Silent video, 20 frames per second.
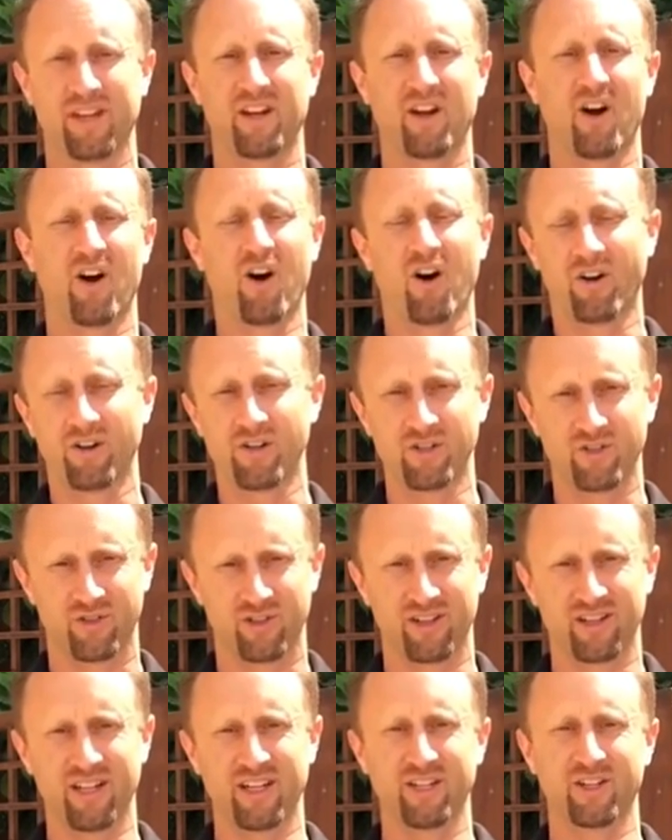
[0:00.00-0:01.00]
in
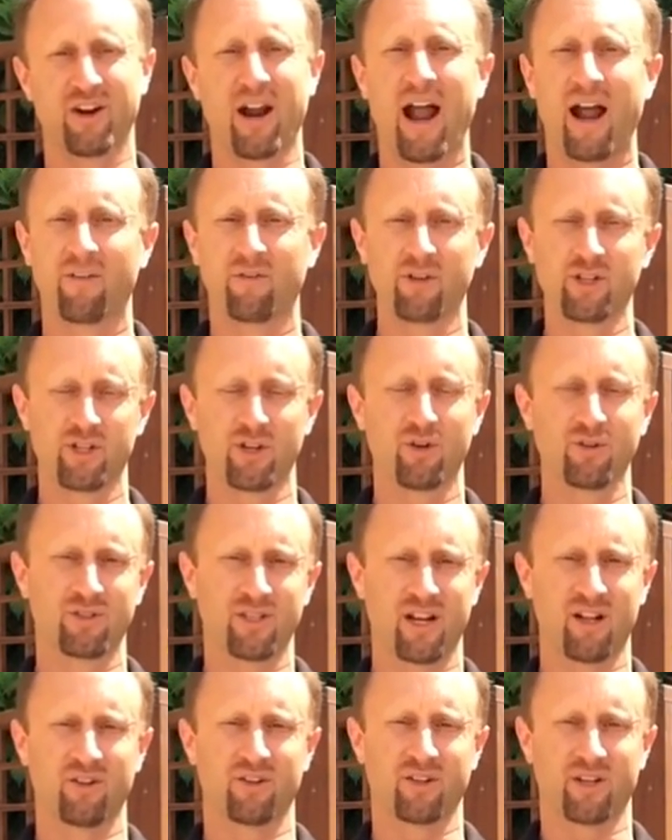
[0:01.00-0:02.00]
100 in your average
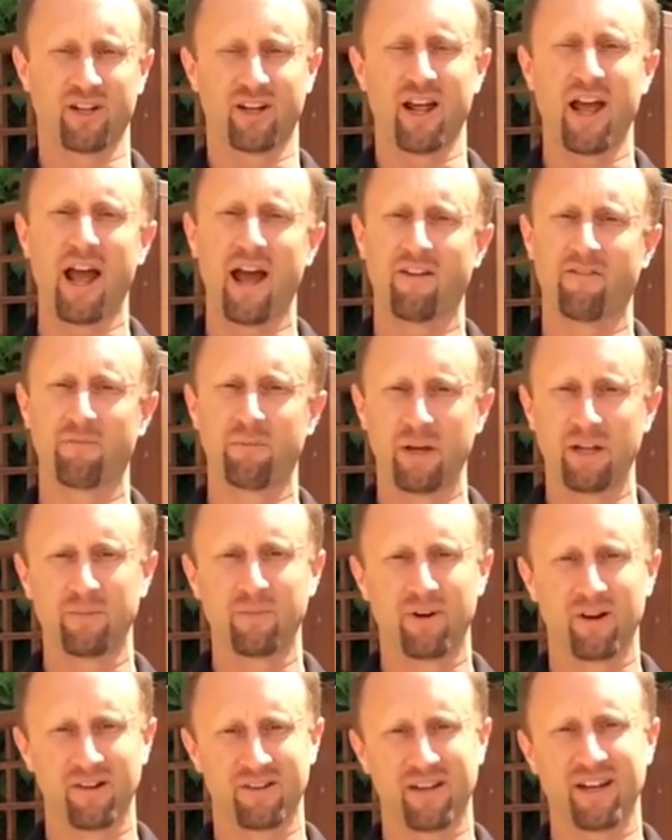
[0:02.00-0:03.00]
hotel are going to have
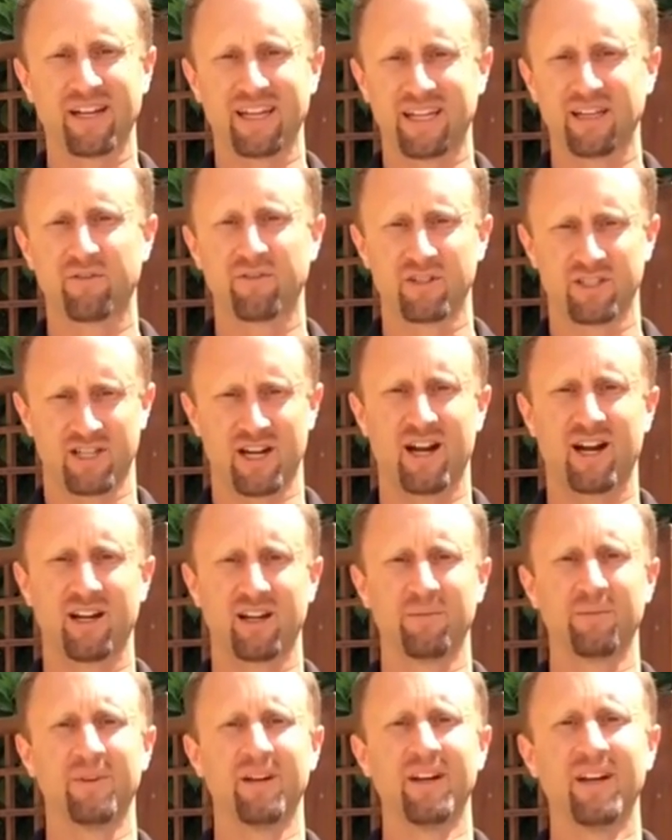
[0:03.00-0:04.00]
bed bugs at a given
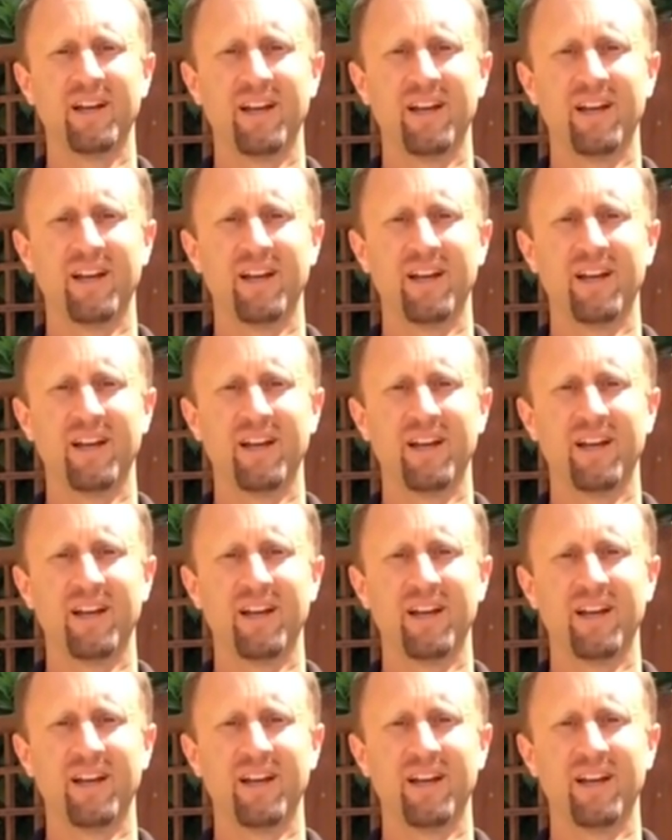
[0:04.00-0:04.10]
time.